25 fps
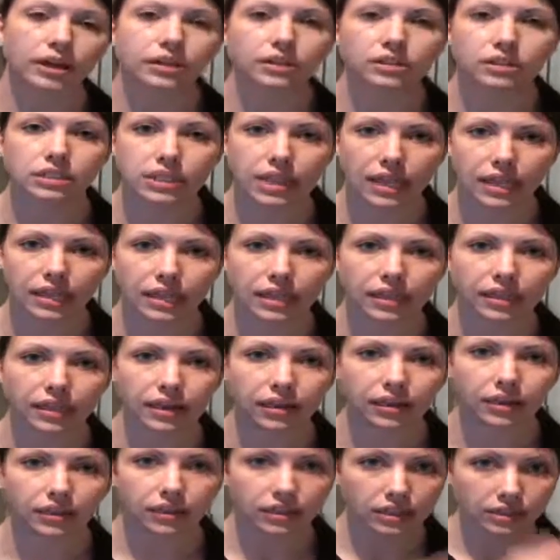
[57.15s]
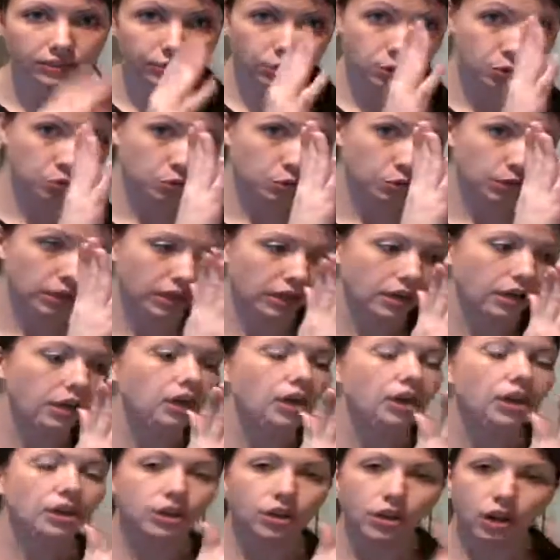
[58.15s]
It'll tell you there the difference between
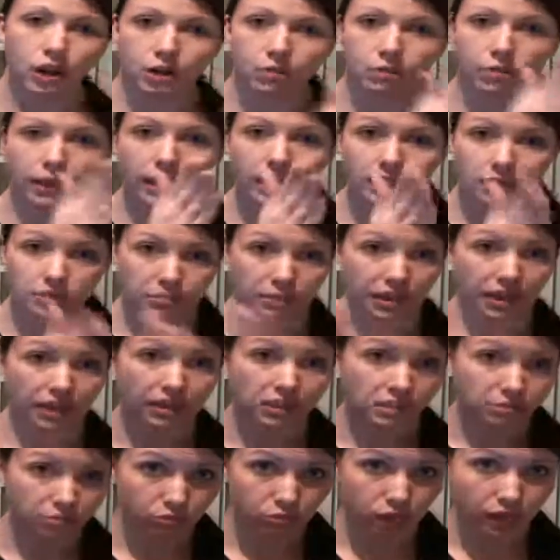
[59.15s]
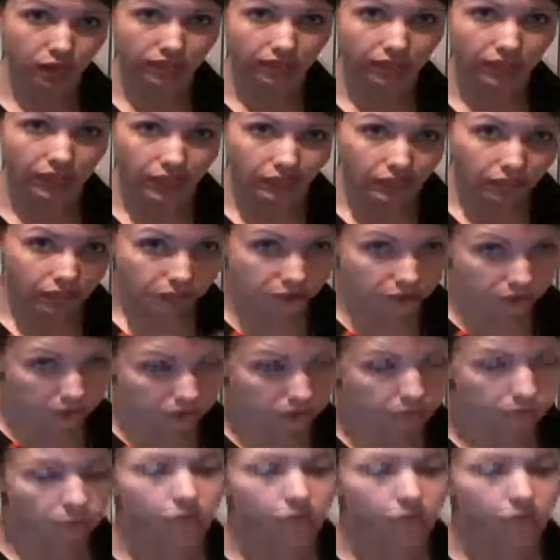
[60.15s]
non-banks, banks, and private lenders.